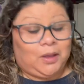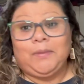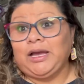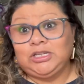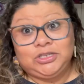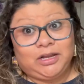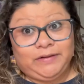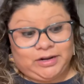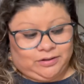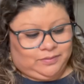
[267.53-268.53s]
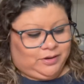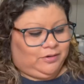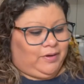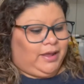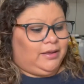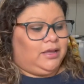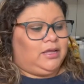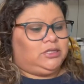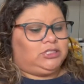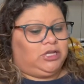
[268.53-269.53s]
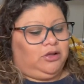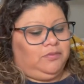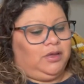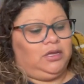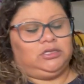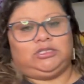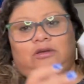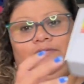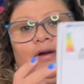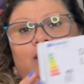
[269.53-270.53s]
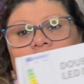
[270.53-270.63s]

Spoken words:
Because you never know, right? So far,